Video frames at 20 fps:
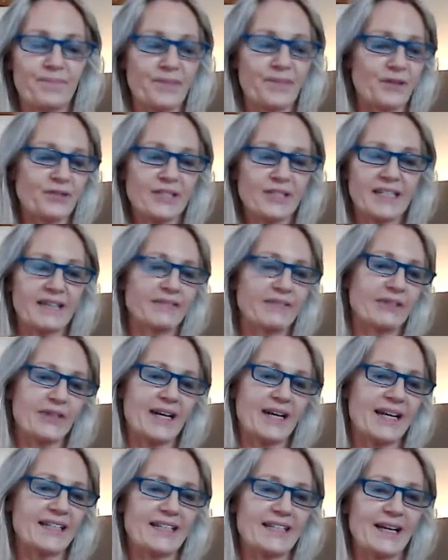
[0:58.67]
They're just giving you a
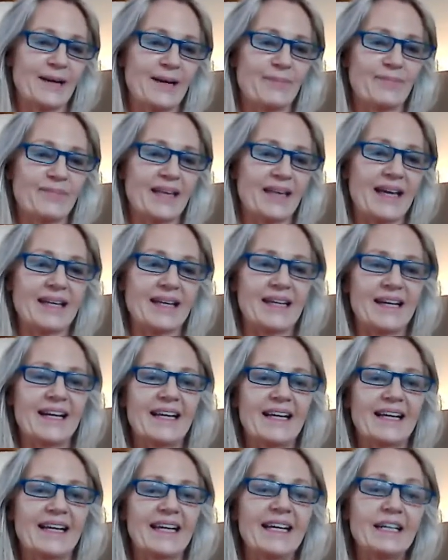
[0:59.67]
heads up that
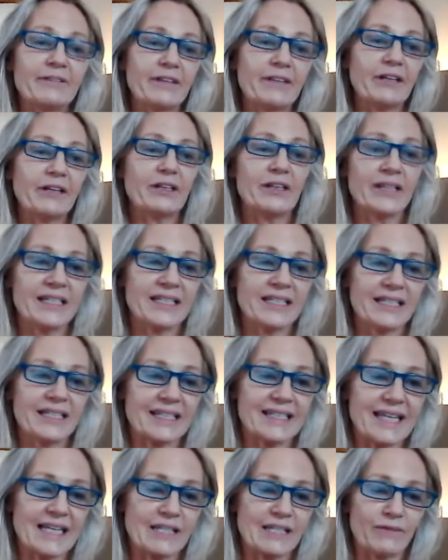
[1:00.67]
King of Ariel is
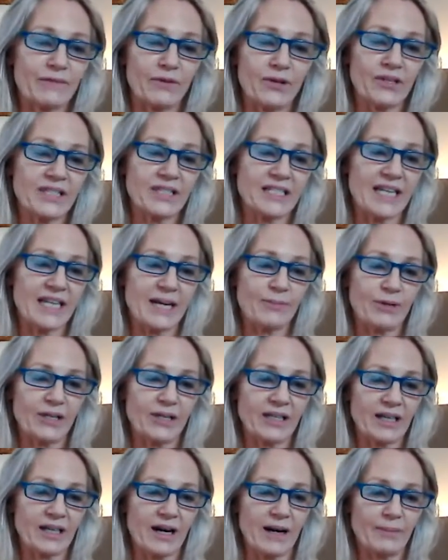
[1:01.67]
successful, stable,
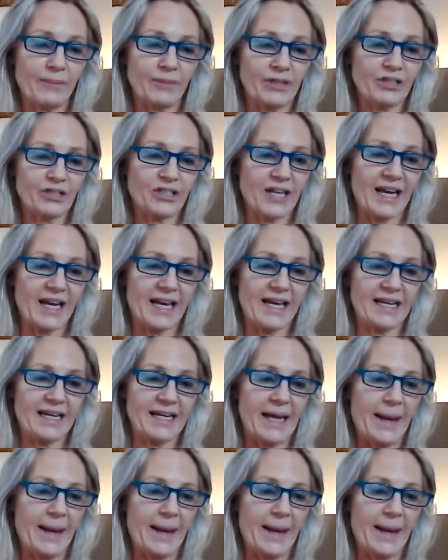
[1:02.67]
accomplished, and